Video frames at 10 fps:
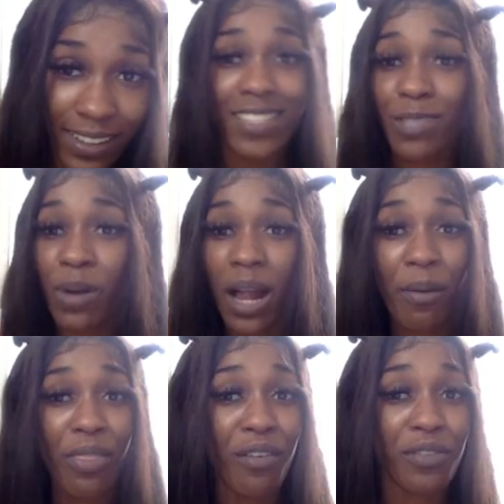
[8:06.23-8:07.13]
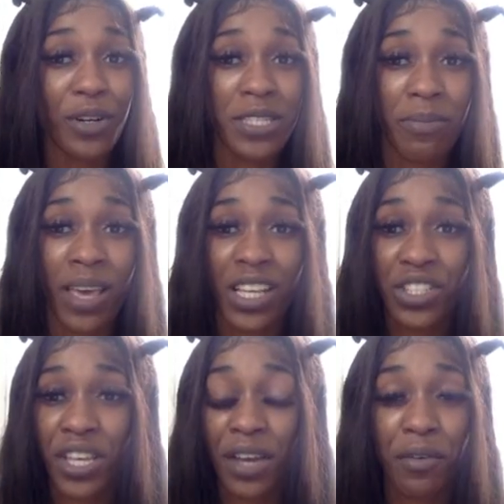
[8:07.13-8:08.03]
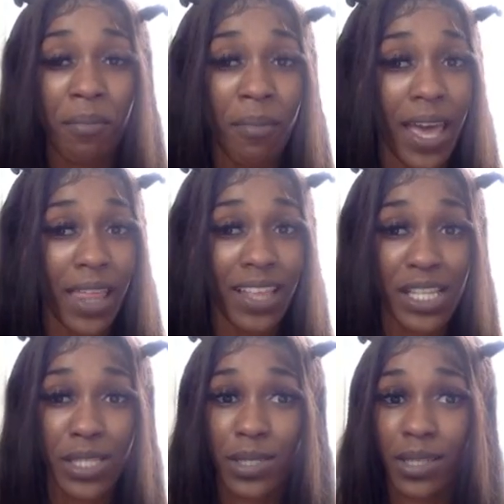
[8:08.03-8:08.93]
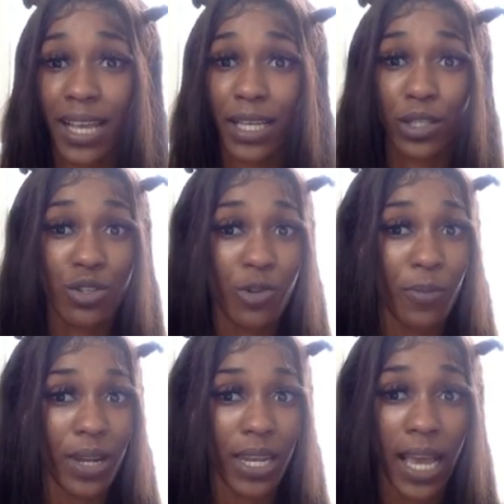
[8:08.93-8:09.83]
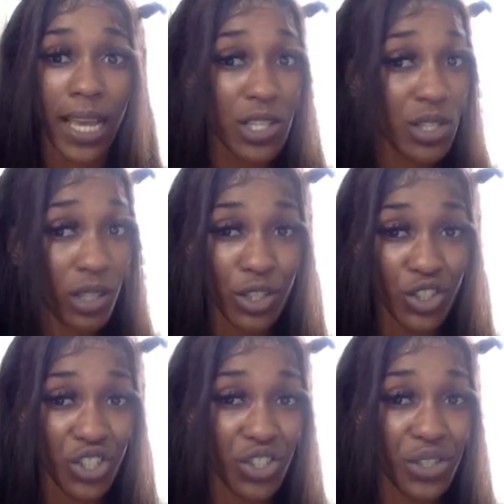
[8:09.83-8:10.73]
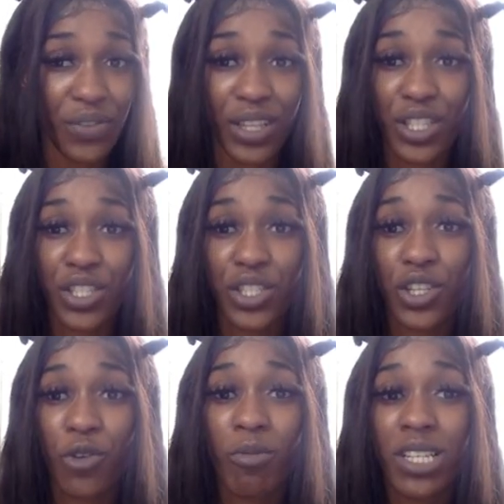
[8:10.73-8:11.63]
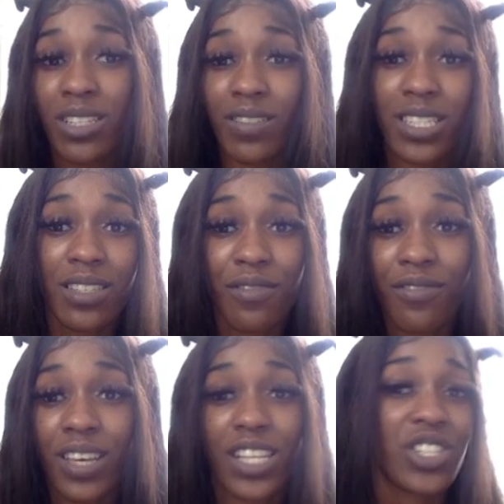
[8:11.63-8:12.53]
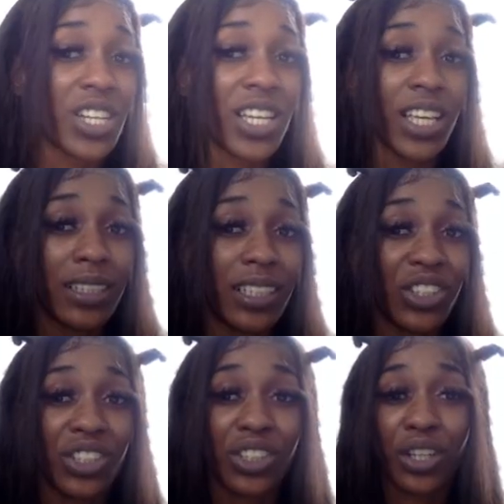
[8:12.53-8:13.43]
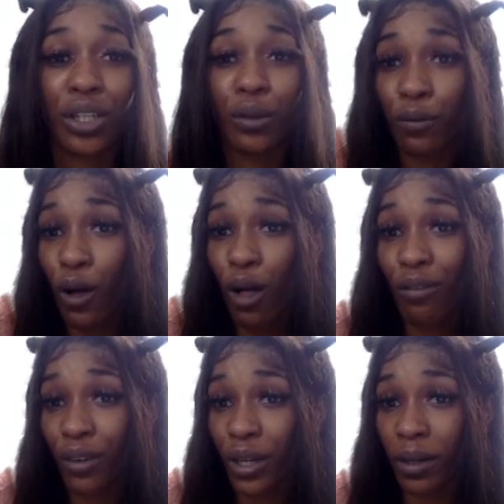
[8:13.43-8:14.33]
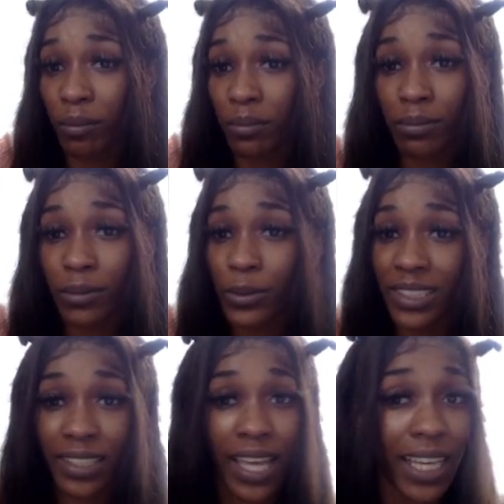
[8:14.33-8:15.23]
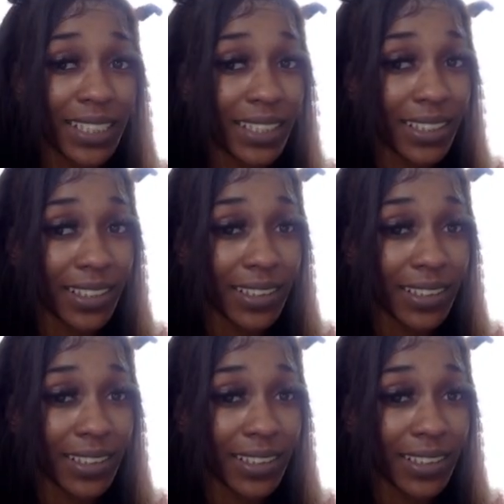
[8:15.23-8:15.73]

This is probably the first man she ever met that's like super nice to her. She's just feeling so much of his affectionate that she's starting to fall for him. But what's next?